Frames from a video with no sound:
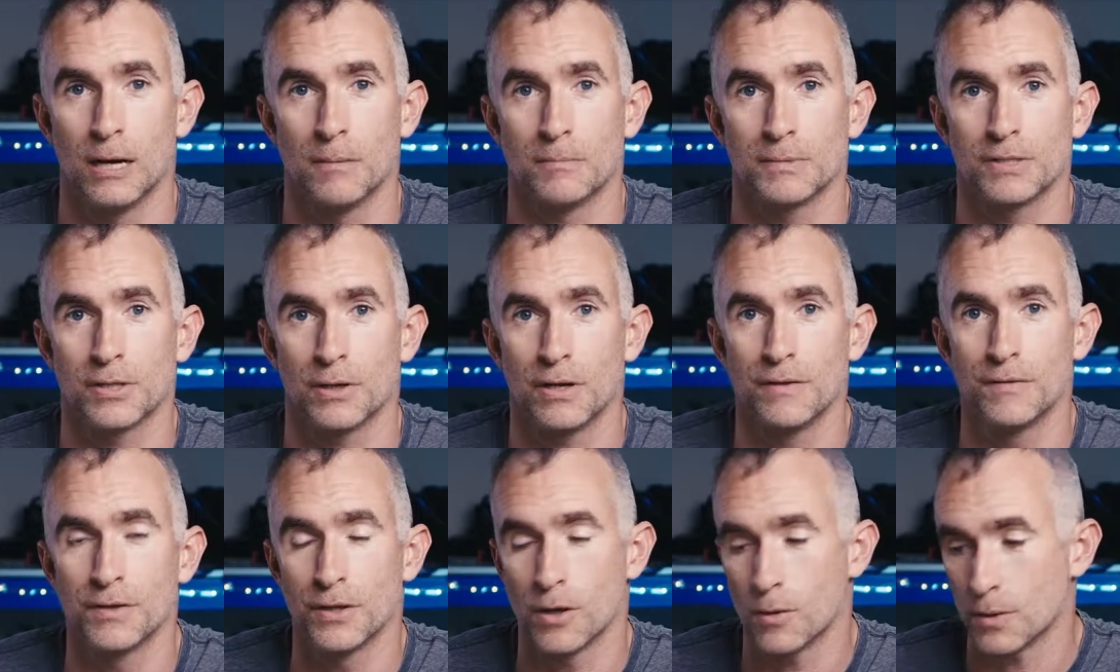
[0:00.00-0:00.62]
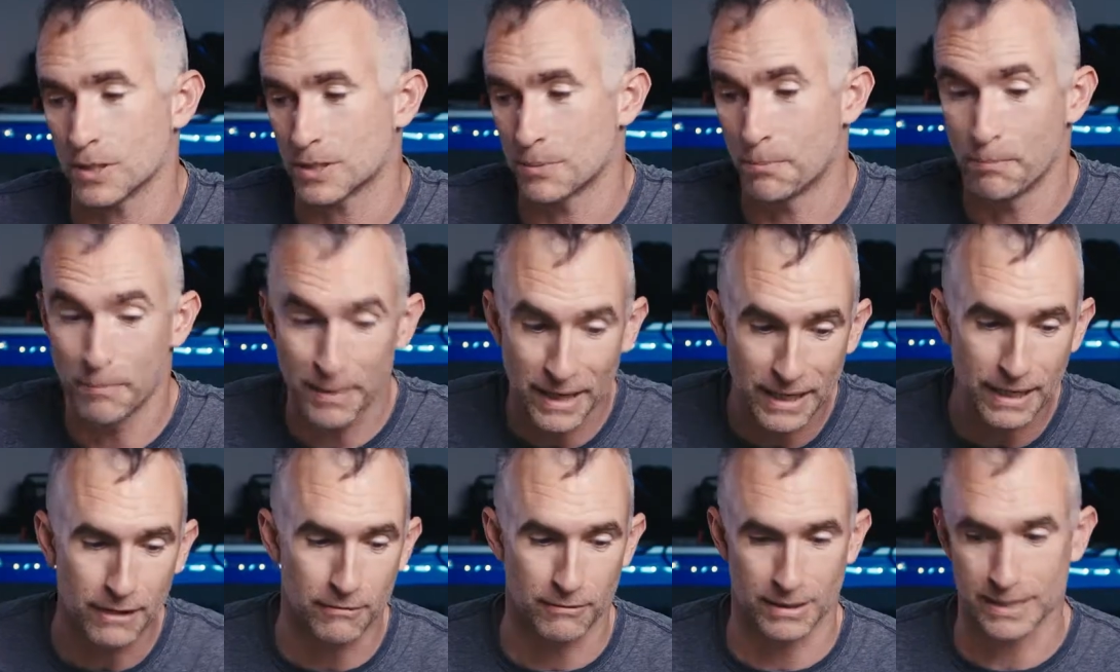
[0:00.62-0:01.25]
So even though it's
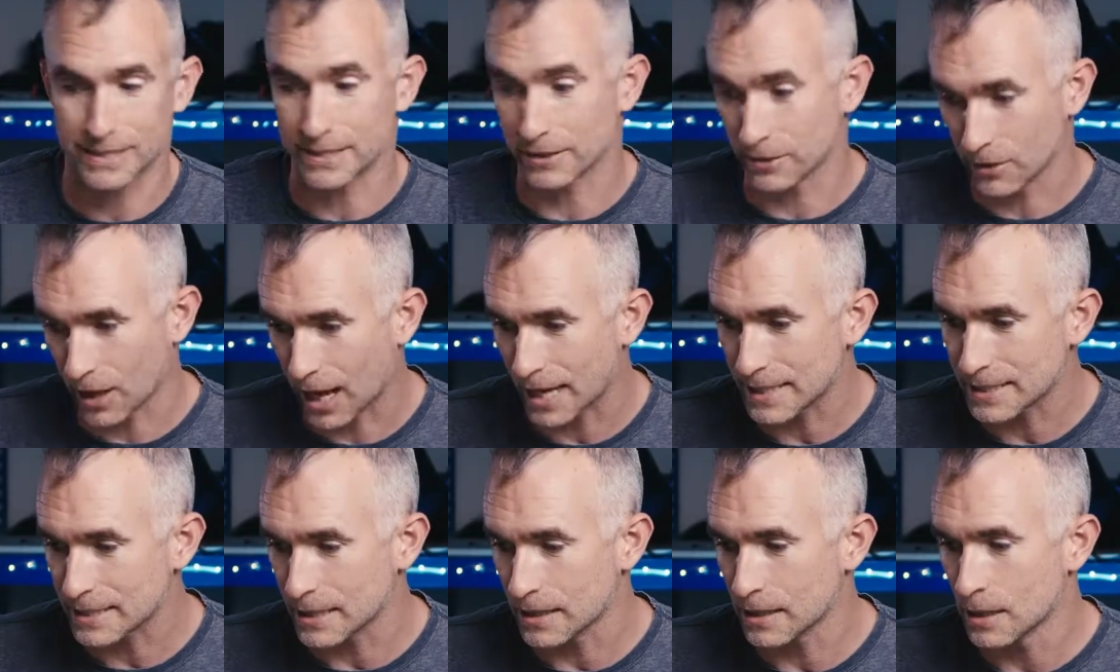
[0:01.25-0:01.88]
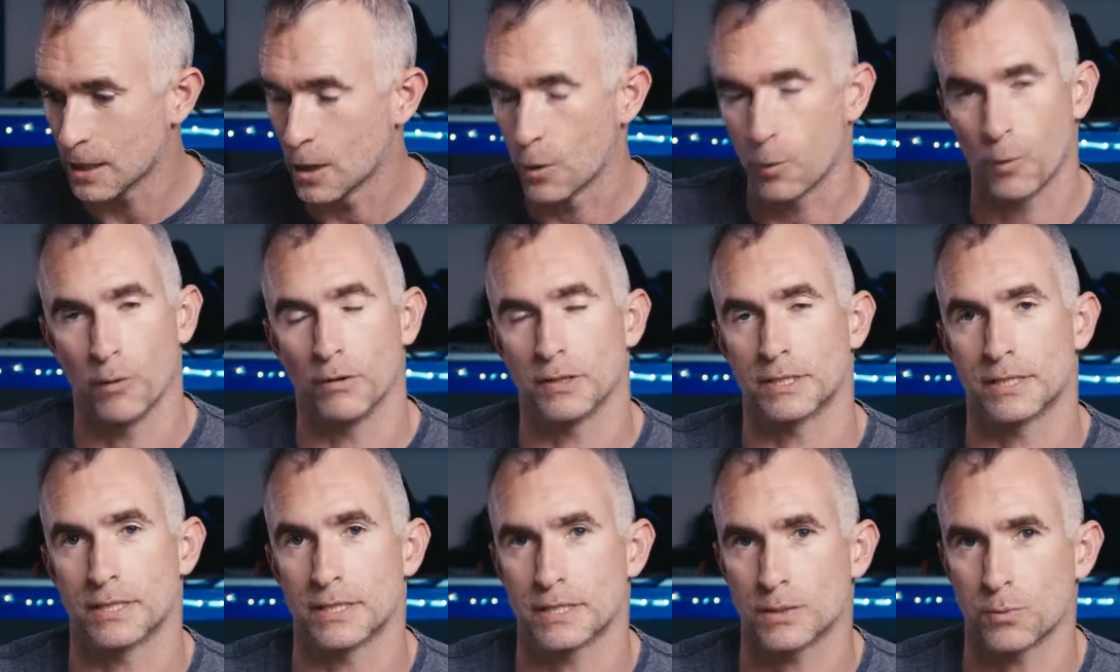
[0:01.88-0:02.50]
bigger, it's lighter,
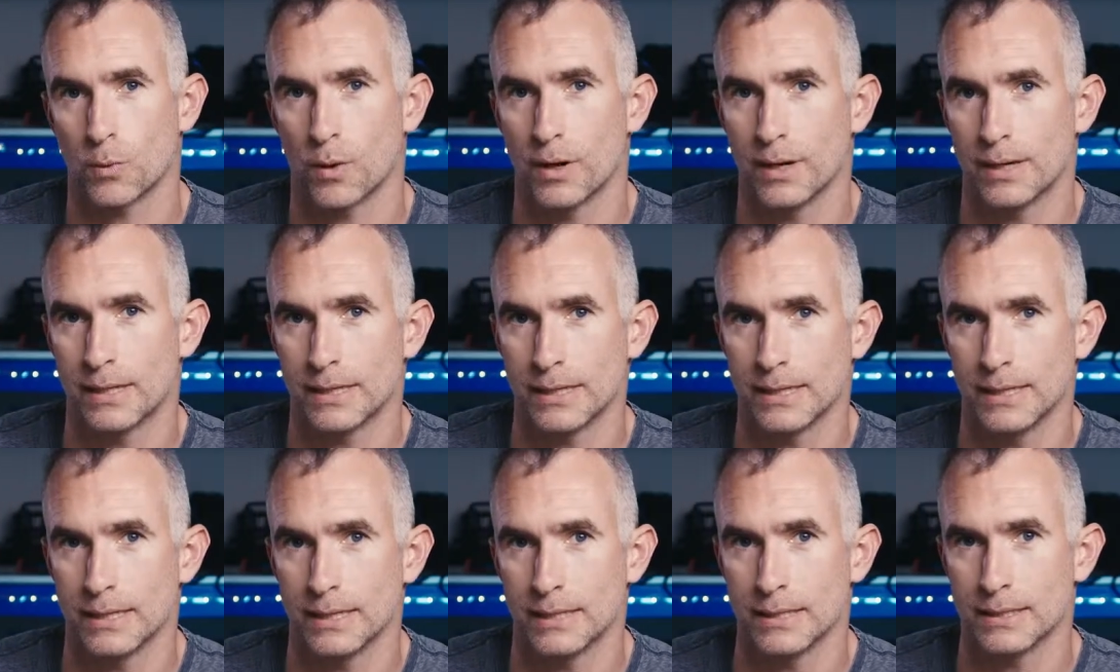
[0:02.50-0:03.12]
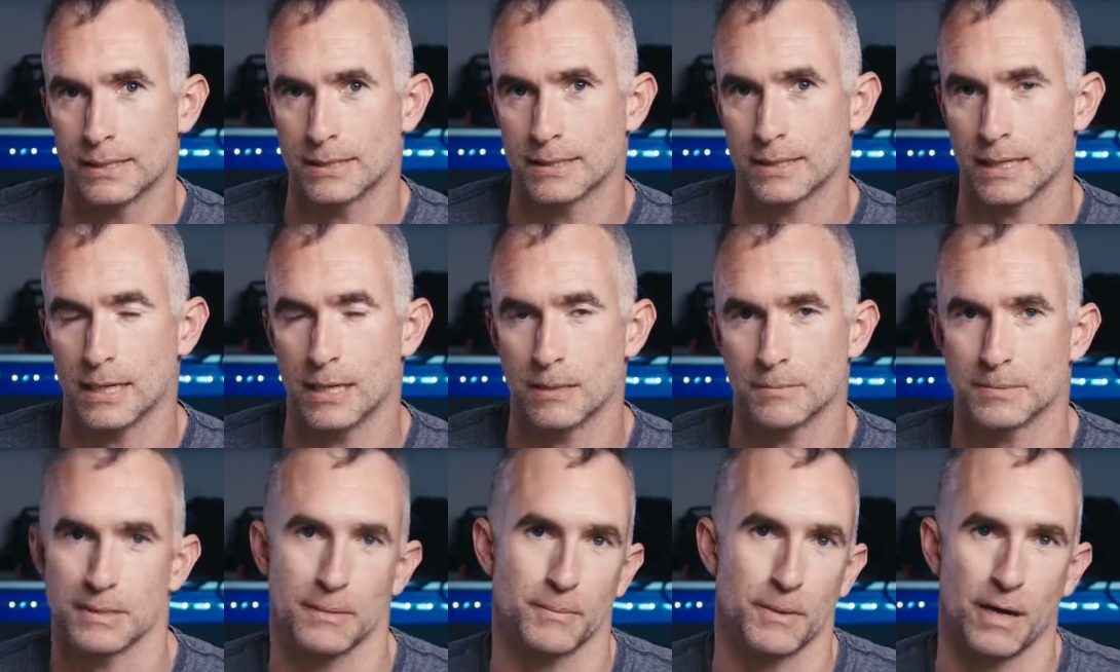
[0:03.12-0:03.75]
whereas this one is
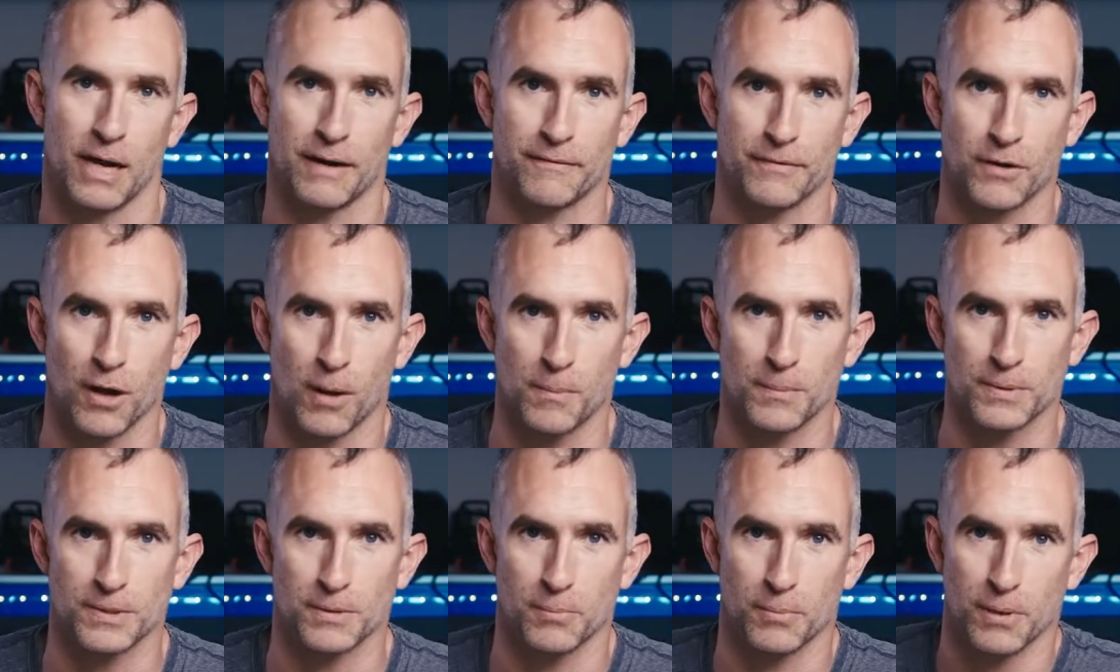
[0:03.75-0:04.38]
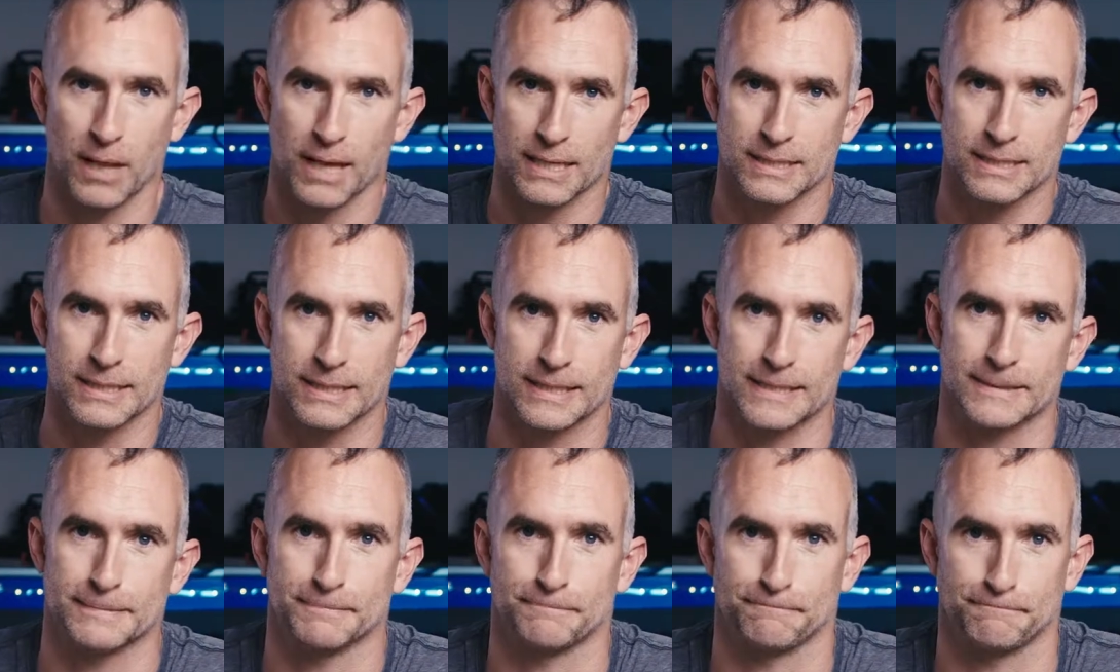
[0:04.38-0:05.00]
some kind of composite
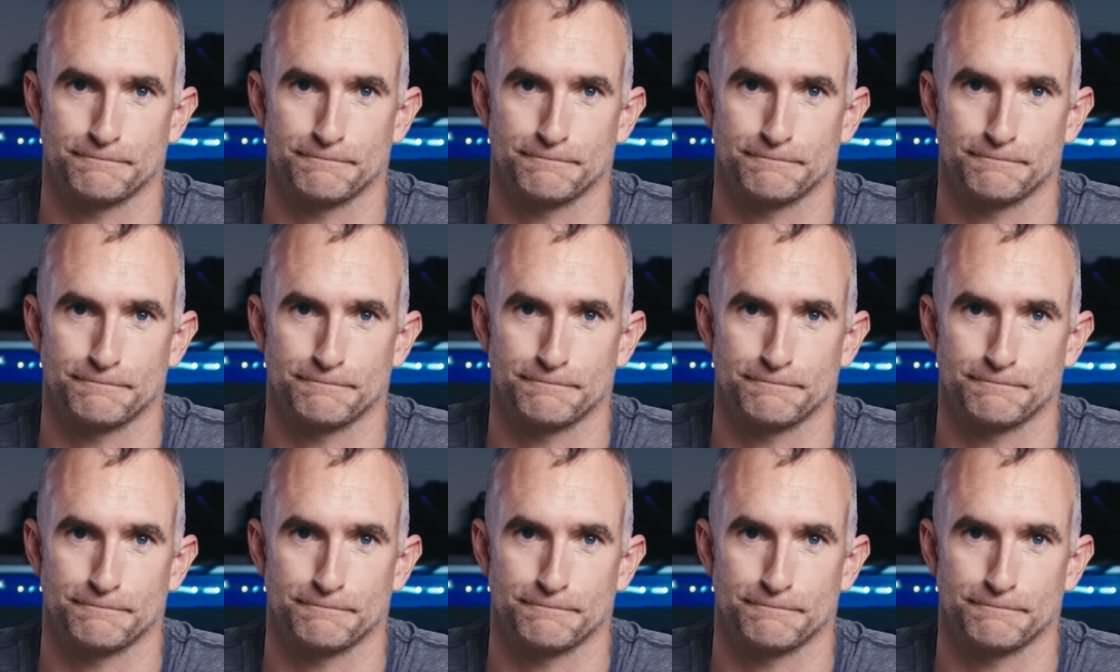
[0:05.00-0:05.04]
plastic.